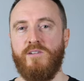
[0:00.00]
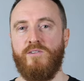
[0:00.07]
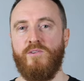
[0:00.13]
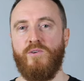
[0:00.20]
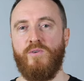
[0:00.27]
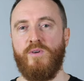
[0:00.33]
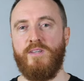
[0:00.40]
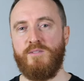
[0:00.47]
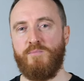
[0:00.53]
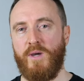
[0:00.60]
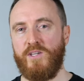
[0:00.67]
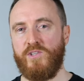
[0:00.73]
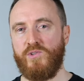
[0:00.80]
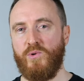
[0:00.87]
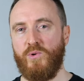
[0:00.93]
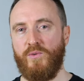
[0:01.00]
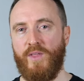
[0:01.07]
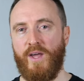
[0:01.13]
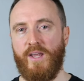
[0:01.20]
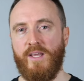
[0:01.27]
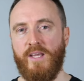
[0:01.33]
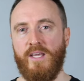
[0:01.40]
to do is make sure
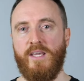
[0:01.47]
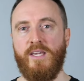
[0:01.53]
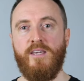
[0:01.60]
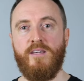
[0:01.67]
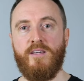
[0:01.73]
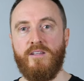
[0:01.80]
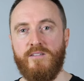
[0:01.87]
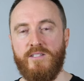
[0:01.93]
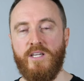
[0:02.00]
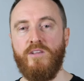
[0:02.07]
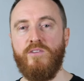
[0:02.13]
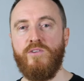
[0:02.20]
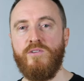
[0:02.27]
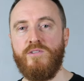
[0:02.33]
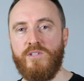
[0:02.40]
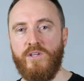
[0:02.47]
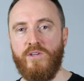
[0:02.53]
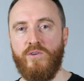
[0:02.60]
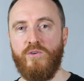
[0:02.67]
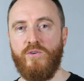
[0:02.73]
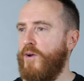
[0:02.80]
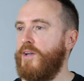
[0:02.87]
that he continues to
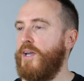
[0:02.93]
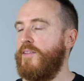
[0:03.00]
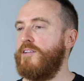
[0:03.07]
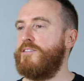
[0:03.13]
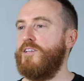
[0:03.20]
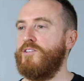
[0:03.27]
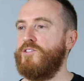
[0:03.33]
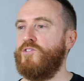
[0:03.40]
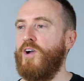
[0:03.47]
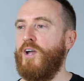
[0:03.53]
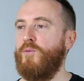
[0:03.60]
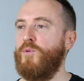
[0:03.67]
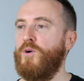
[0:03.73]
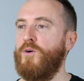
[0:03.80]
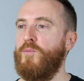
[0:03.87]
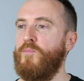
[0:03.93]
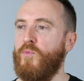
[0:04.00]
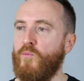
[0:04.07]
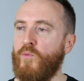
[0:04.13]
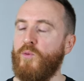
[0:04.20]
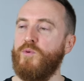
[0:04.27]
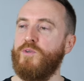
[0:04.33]
use professional body
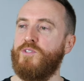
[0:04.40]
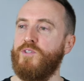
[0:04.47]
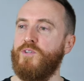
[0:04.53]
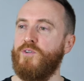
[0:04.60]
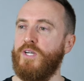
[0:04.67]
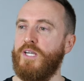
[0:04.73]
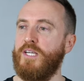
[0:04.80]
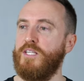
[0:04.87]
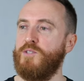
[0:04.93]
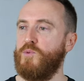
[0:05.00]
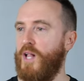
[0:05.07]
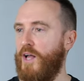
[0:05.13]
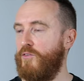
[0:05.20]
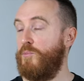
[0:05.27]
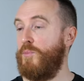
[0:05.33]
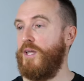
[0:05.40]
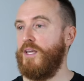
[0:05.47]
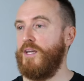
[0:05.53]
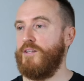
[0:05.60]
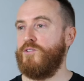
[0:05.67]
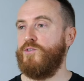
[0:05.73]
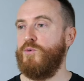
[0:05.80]
language so he still maintains
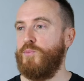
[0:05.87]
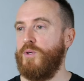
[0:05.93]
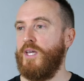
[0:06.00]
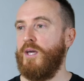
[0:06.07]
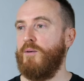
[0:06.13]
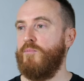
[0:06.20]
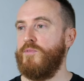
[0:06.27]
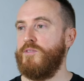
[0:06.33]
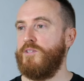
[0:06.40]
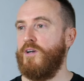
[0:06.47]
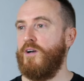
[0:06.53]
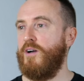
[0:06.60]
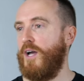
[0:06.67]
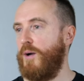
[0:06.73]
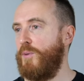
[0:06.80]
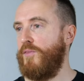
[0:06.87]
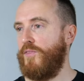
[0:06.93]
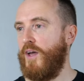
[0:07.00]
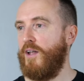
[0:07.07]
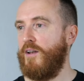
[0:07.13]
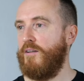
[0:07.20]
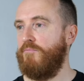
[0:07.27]
his professional
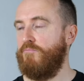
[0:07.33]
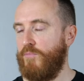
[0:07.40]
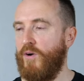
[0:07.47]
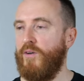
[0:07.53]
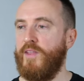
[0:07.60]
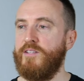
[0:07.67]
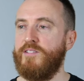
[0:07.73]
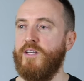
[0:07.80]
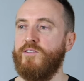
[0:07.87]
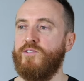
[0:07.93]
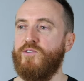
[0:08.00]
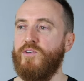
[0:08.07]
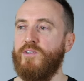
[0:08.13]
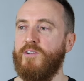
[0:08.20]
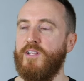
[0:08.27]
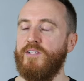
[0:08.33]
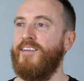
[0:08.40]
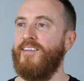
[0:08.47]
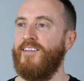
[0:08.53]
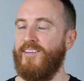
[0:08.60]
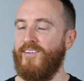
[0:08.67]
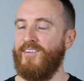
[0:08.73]
identity in the workplace, but